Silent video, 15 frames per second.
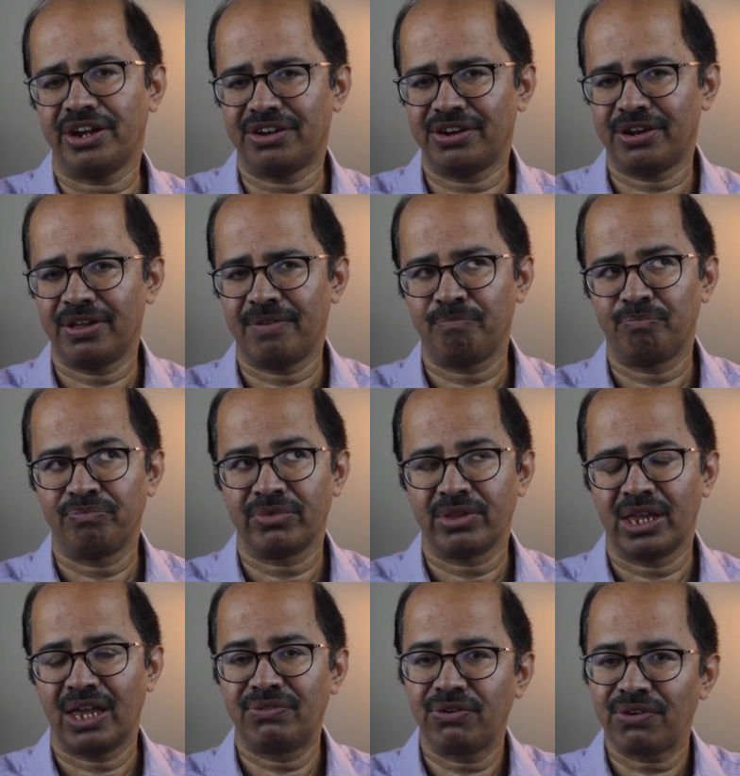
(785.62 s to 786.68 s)
it.
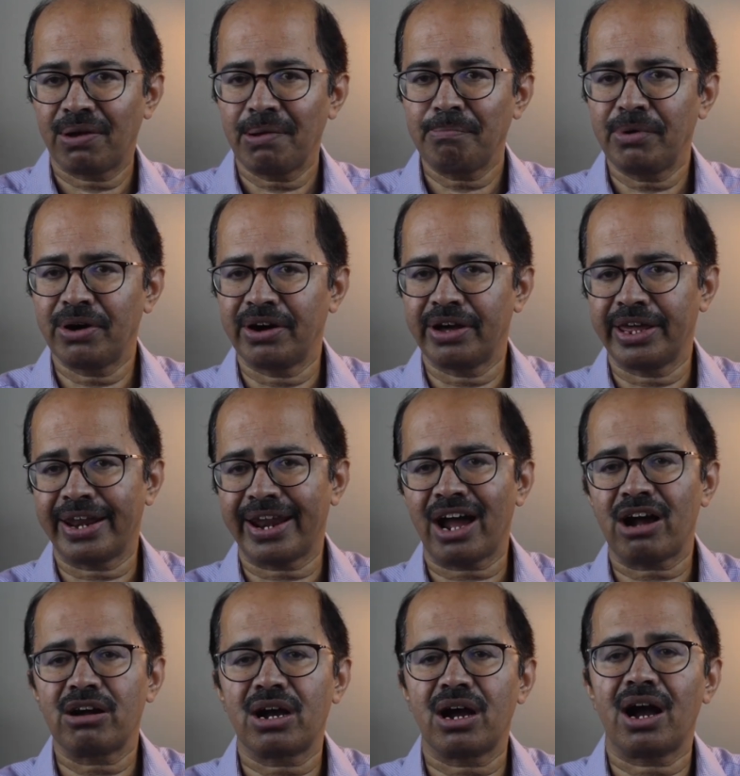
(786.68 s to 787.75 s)
If you remember,
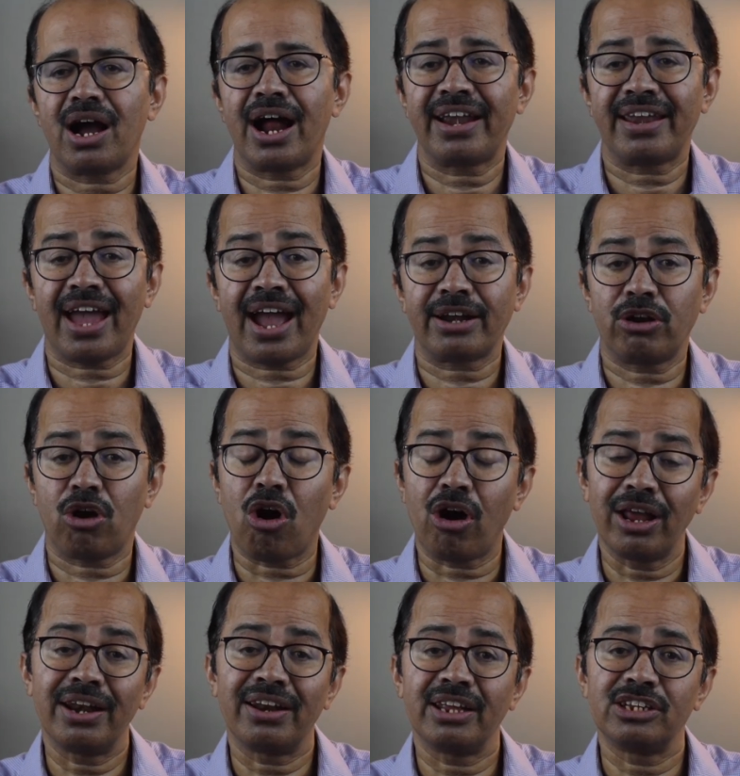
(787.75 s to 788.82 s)
Iraq attacked
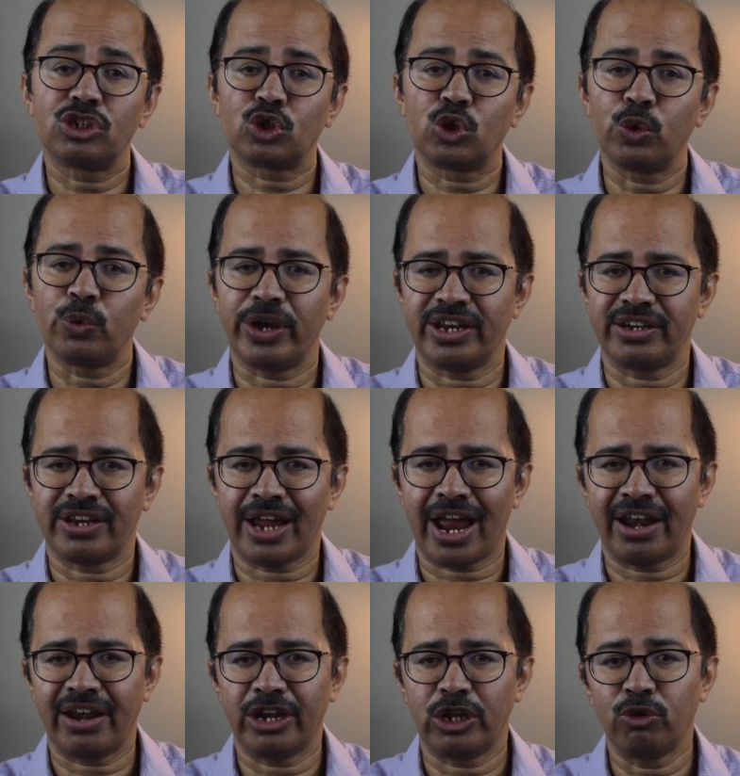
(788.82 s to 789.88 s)
oil-rich Kuwait,
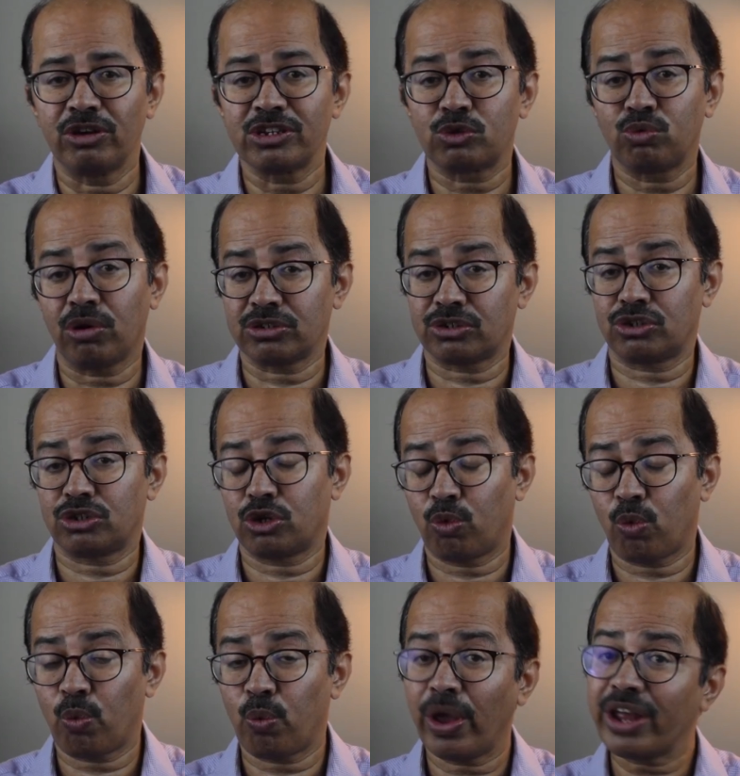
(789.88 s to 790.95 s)
and US was
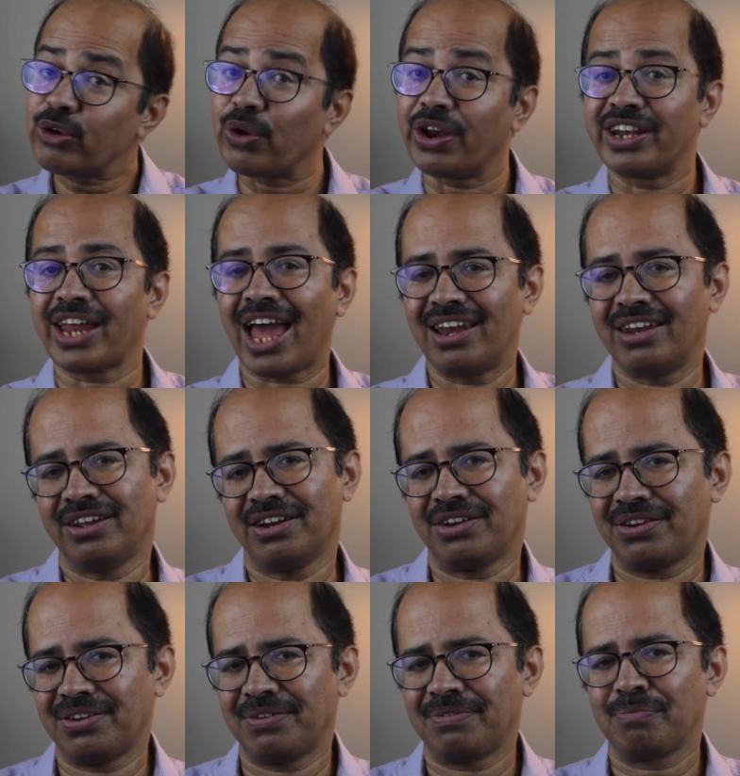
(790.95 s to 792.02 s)
quick to
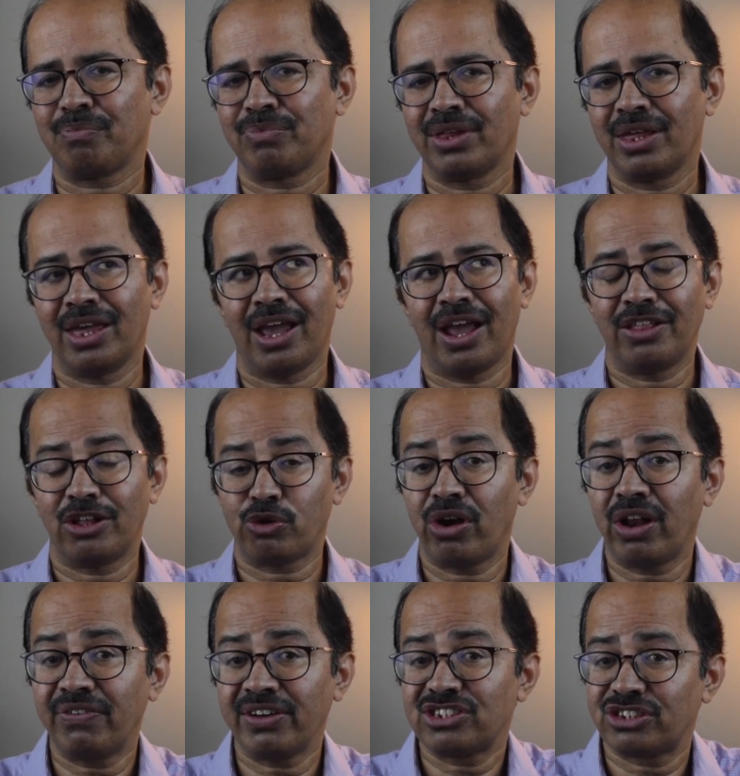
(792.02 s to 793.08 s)
retaliate. In the
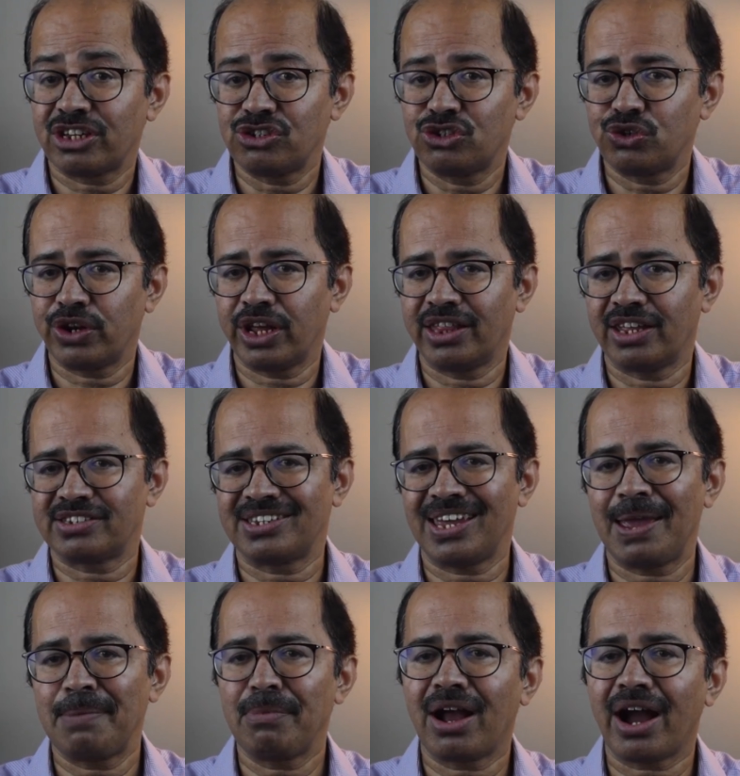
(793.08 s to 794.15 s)
21st century, the
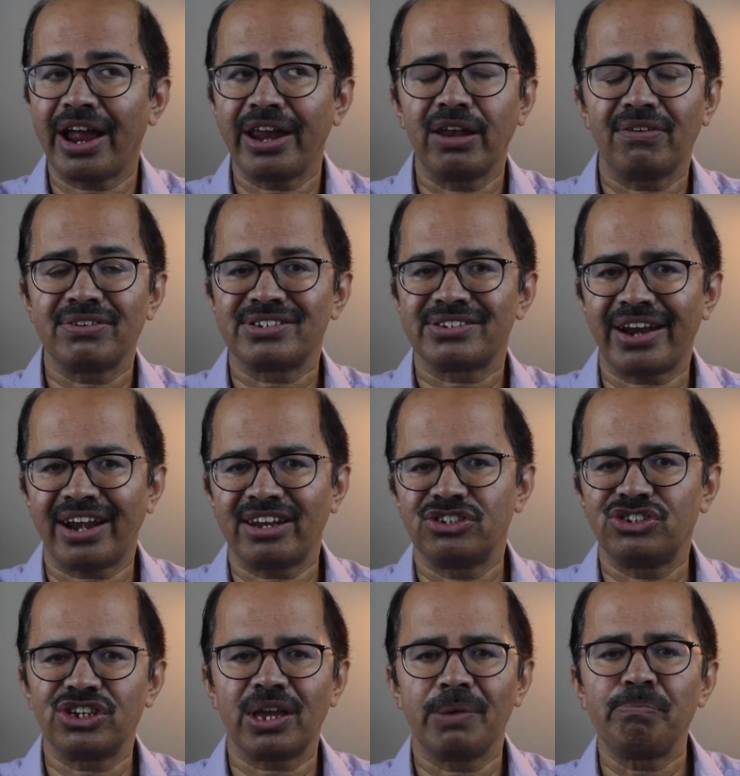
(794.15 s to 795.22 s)
same kind of
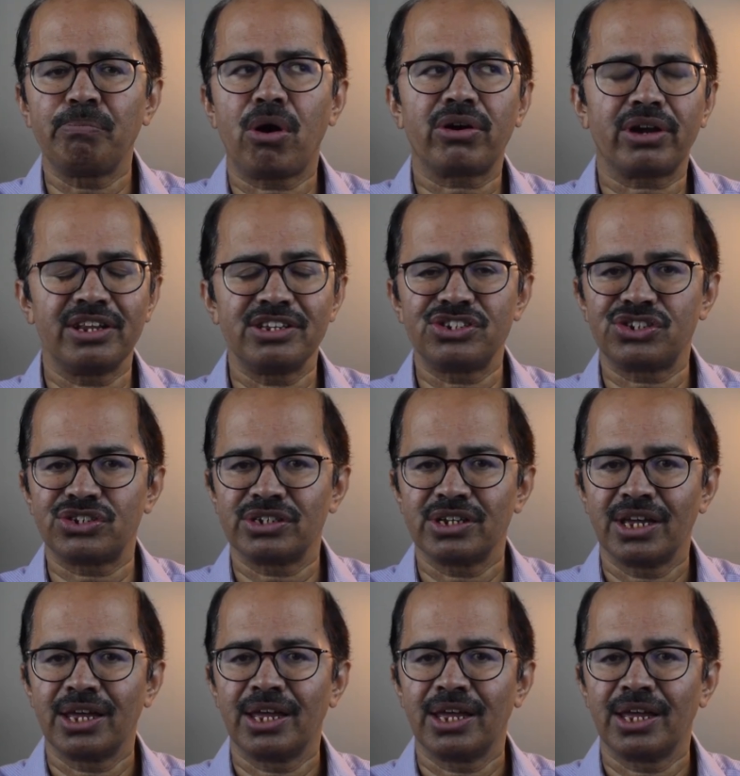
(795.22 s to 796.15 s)
strategic importance